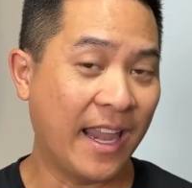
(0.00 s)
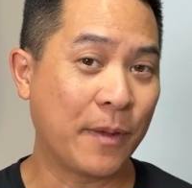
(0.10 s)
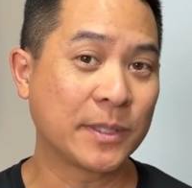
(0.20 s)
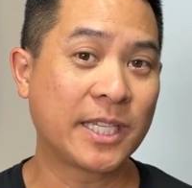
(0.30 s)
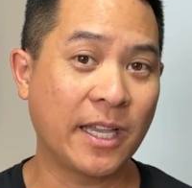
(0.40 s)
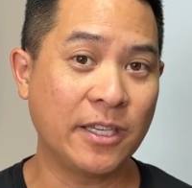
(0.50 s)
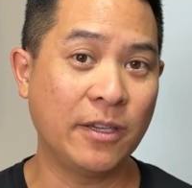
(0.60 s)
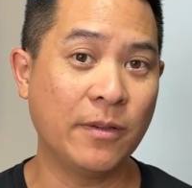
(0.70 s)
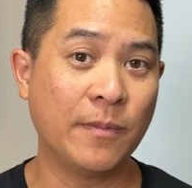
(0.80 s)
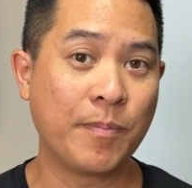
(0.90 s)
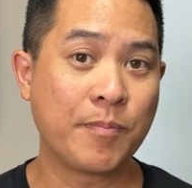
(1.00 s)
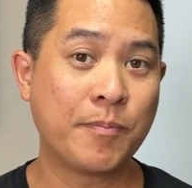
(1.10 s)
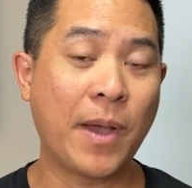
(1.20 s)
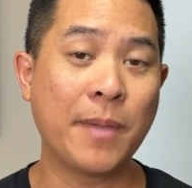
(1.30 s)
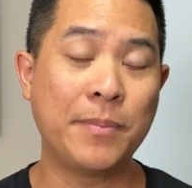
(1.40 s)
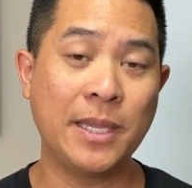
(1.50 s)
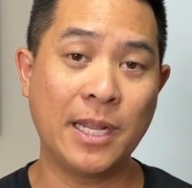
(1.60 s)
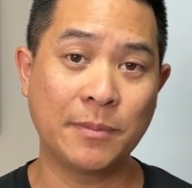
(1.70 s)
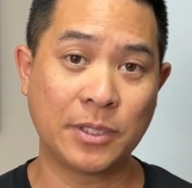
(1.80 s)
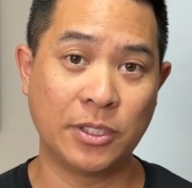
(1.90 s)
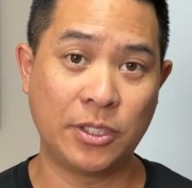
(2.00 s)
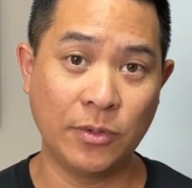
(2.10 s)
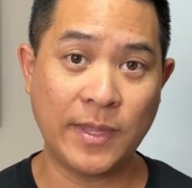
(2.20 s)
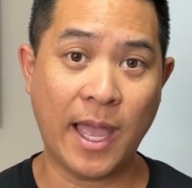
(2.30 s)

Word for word: And I will tell you, by being able to do